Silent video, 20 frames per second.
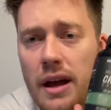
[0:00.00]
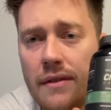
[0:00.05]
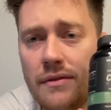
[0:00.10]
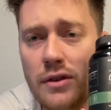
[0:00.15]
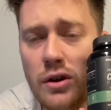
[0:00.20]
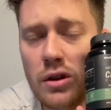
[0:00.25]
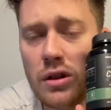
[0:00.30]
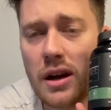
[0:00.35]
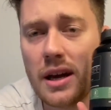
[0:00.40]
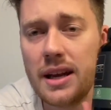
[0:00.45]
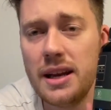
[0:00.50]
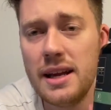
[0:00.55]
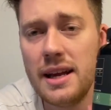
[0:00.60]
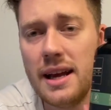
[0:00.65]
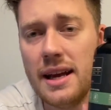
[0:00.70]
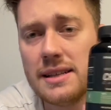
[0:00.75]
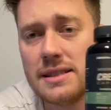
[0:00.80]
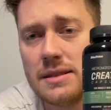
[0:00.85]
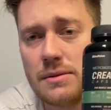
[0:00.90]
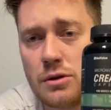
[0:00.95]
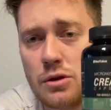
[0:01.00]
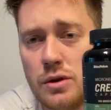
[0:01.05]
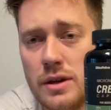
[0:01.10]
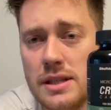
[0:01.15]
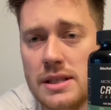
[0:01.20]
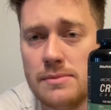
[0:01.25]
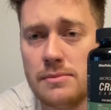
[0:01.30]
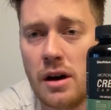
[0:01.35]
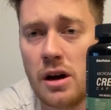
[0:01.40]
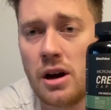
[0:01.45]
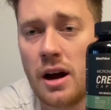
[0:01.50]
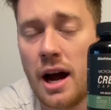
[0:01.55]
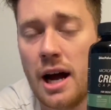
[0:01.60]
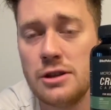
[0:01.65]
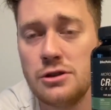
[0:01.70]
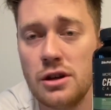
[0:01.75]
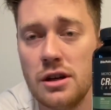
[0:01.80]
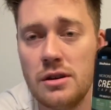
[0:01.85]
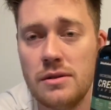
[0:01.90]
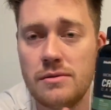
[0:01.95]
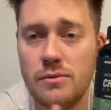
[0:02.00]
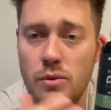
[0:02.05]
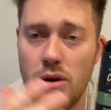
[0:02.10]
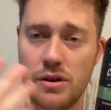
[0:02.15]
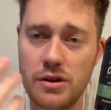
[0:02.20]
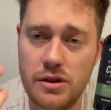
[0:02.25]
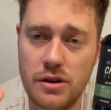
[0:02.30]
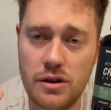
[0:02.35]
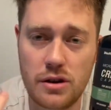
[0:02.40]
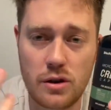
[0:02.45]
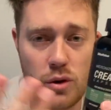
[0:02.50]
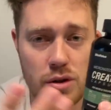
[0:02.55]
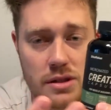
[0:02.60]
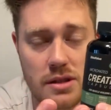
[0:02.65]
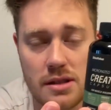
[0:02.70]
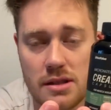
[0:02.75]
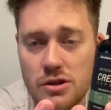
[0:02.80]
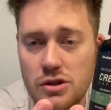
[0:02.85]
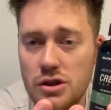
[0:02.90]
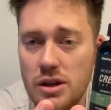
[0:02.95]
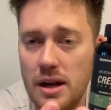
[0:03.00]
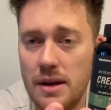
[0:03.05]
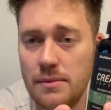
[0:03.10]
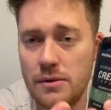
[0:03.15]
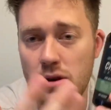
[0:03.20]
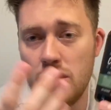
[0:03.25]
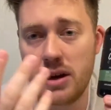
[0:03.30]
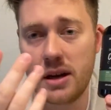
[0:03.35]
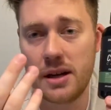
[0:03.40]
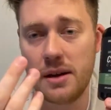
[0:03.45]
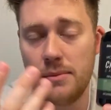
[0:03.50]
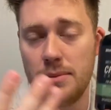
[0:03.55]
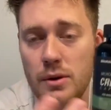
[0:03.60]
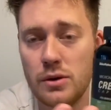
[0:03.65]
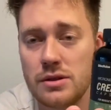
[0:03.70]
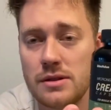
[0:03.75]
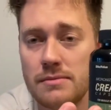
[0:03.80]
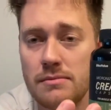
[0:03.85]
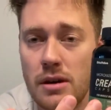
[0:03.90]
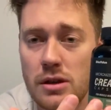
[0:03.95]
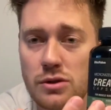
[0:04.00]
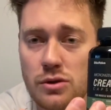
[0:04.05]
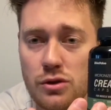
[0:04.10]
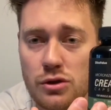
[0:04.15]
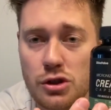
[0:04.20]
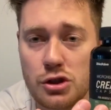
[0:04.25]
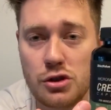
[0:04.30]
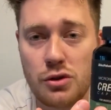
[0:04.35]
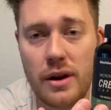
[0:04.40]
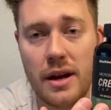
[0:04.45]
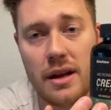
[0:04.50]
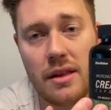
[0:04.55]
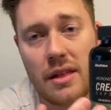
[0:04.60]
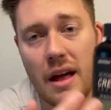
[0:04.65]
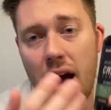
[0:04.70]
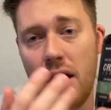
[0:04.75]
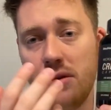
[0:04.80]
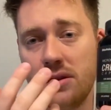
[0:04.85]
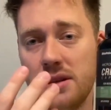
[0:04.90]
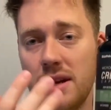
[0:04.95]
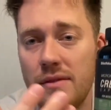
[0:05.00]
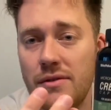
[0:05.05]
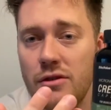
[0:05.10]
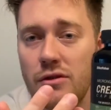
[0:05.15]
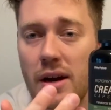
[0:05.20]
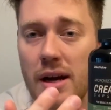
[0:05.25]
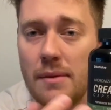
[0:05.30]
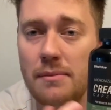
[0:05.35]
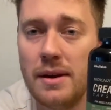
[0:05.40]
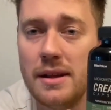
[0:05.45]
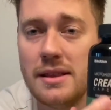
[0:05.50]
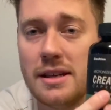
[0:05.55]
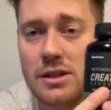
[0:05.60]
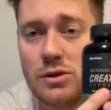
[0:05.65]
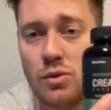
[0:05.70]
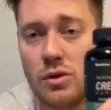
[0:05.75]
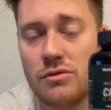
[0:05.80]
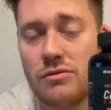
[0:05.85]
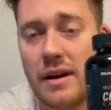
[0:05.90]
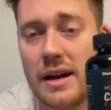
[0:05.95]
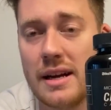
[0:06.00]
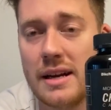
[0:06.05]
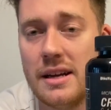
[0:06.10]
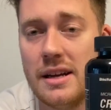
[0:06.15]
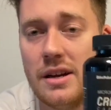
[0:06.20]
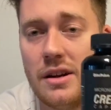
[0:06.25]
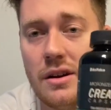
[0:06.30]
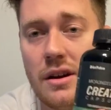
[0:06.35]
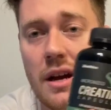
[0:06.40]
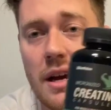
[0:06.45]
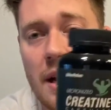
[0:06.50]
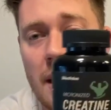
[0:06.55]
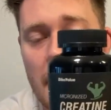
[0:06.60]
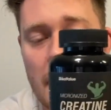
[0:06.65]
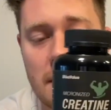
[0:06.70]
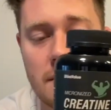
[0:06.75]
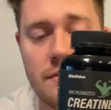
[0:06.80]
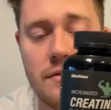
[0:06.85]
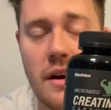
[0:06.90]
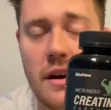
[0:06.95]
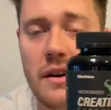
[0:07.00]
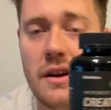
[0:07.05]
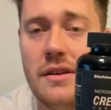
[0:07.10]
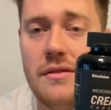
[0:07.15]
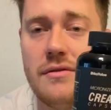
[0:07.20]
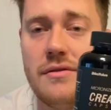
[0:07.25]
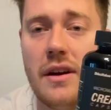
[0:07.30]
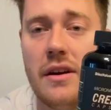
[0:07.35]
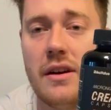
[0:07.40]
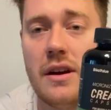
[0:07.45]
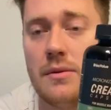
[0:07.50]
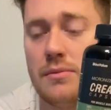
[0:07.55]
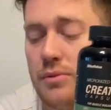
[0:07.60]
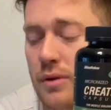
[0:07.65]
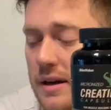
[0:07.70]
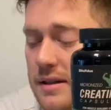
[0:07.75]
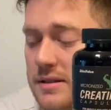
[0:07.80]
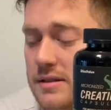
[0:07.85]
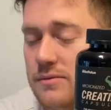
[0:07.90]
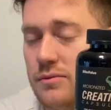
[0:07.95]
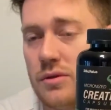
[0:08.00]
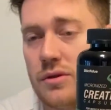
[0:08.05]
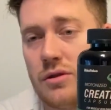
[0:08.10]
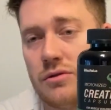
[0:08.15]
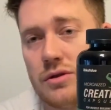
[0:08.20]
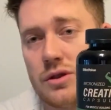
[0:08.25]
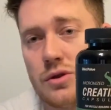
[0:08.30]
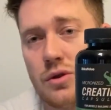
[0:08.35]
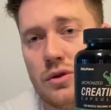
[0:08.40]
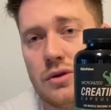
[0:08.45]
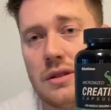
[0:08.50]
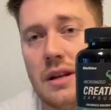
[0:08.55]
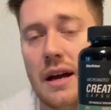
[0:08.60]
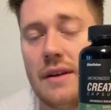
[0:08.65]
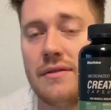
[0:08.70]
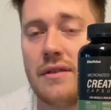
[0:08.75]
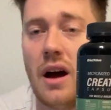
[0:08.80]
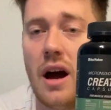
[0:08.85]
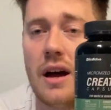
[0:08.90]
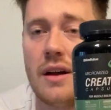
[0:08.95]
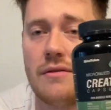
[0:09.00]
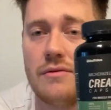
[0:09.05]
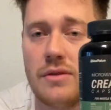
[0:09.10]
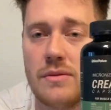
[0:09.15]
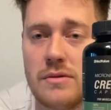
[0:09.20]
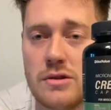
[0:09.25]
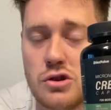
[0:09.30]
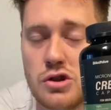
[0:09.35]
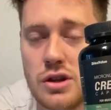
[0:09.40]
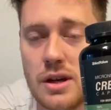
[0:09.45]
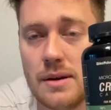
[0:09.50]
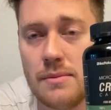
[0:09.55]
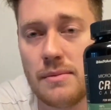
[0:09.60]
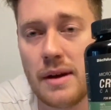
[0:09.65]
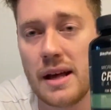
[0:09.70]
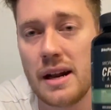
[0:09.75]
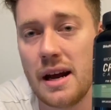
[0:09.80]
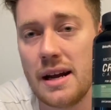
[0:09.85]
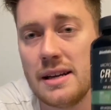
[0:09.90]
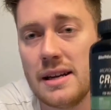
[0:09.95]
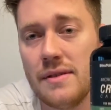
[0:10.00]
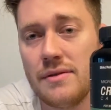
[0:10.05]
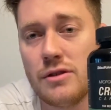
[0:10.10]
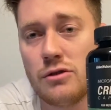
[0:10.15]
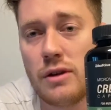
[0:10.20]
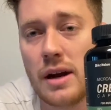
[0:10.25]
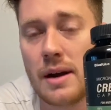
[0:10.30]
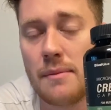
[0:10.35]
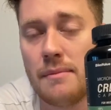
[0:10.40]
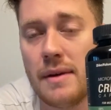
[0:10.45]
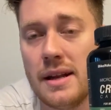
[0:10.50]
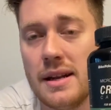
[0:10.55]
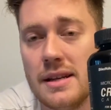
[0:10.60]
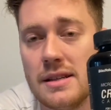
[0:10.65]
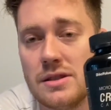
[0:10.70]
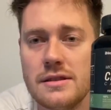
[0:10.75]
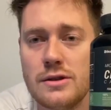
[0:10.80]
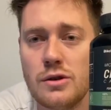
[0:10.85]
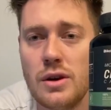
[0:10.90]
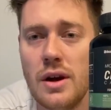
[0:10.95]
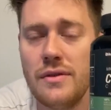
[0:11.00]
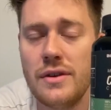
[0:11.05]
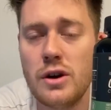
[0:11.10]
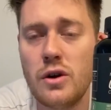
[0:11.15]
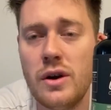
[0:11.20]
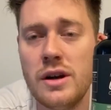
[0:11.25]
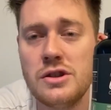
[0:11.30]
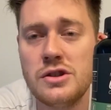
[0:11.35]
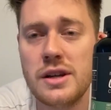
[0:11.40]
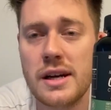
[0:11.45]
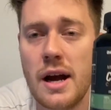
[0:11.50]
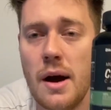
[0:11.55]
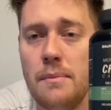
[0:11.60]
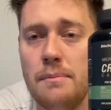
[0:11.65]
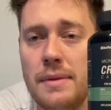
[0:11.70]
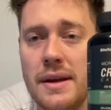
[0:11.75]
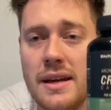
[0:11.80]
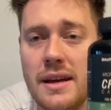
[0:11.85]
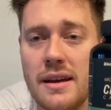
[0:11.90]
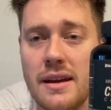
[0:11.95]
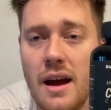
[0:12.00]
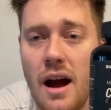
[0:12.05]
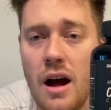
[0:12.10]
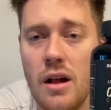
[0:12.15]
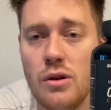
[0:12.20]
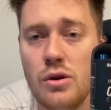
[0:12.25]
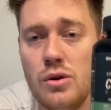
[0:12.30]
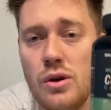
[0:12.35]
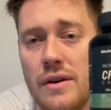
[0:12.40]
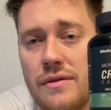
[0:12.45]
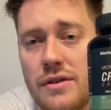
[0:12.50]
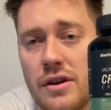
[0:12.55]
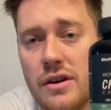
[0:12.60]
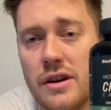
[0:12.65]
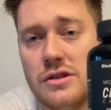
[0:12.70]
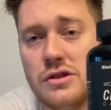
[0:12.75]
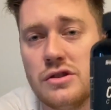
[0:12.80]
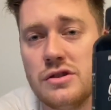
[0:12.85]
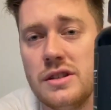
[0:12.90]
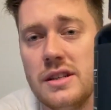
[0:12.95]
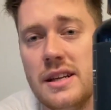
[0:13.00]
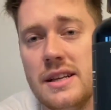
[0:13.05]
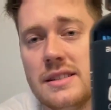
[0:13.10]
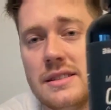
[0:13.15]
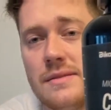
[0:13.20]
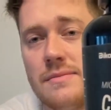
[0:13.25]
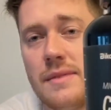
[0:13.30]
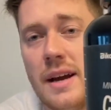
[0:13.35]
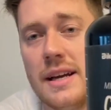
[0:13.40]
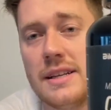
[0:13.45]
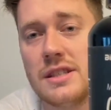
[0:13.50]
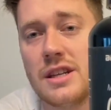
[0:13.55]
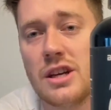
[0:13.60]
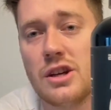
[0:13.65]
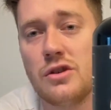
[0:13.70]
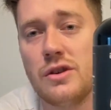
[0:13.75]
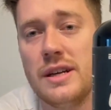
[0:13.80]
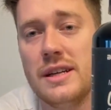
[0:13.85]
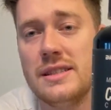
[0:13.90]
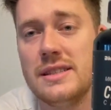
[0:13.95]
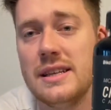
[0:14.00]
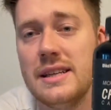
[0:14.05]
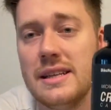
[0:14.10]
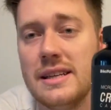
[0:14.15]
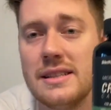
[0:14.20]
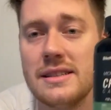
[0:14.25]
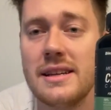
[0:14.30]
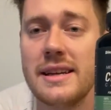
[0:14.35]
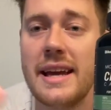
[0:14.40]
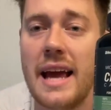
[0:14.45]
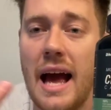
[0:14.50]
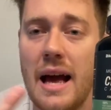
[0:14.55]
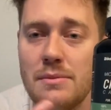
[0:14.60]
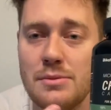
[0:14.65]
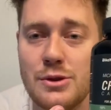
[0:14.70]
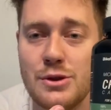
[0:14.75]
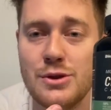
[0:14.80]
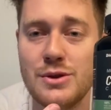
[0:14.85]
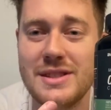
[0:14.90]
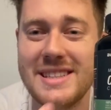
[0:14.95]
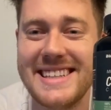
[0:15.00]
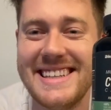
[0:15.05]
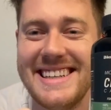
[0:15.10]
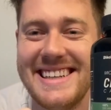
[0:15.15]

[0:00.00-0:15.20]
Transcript: if you're looking to get some creatine monohydrate, whether you're going to the gym, you're looking to build some muscle strength, I would definitely recommend this one right here. It's very, very impressive with the results that I've gotten from the gym, and I definitely recommend it. So definitely go ahead and check out Bikayalue if you're interested in some nice creatine capsules.